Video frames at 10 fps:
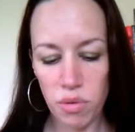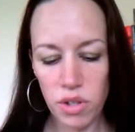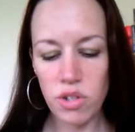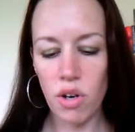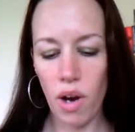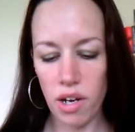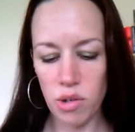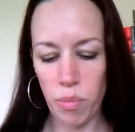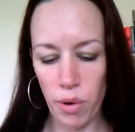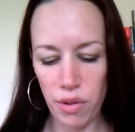For reals though, are
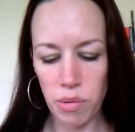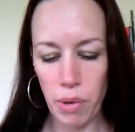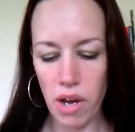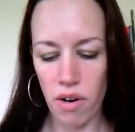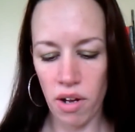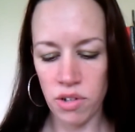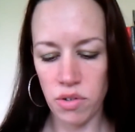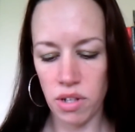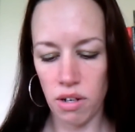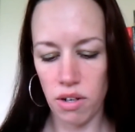you bothered by your
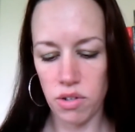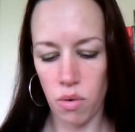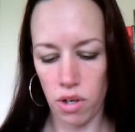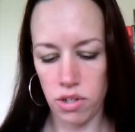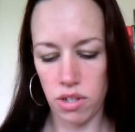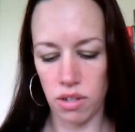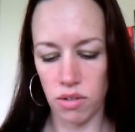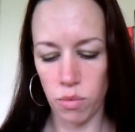answer in the last question?